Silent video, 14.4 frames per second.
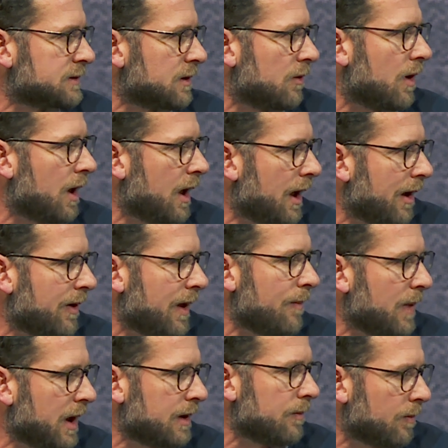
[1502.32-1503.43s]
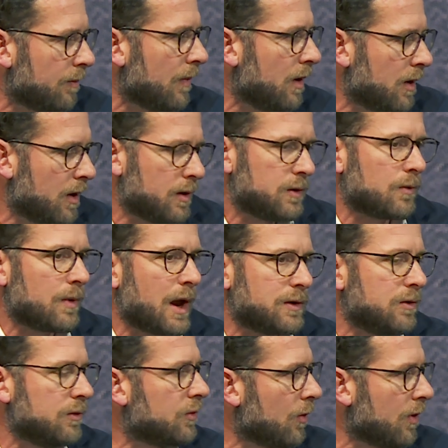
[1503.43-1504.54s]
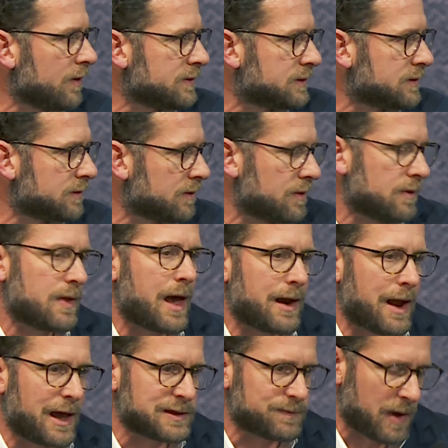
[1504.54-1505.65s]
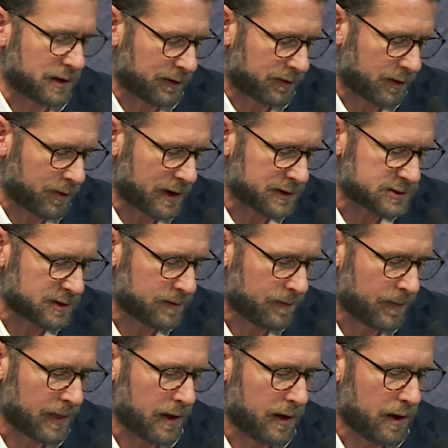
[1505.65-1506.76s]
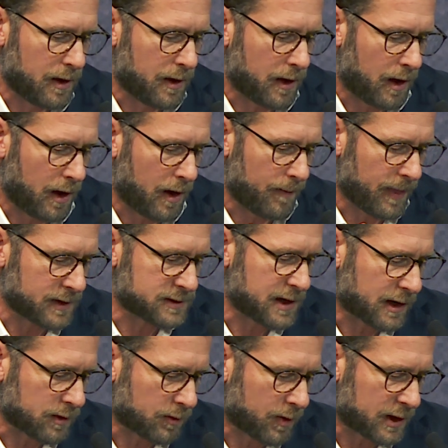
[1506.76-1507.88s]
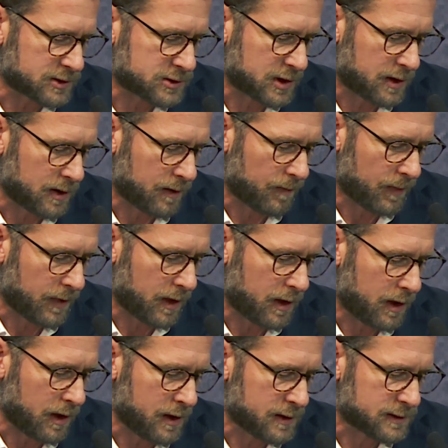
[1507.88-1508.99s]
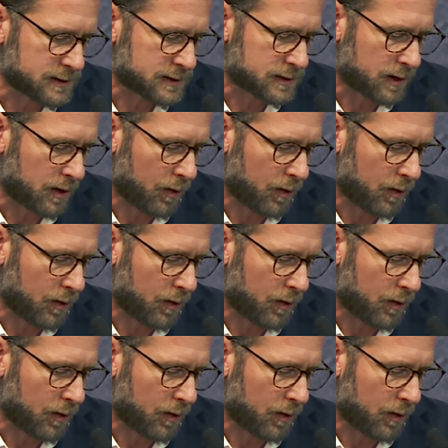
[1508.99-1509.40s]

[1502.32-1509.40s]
So I might direct you towards that aspect of the question. A second question is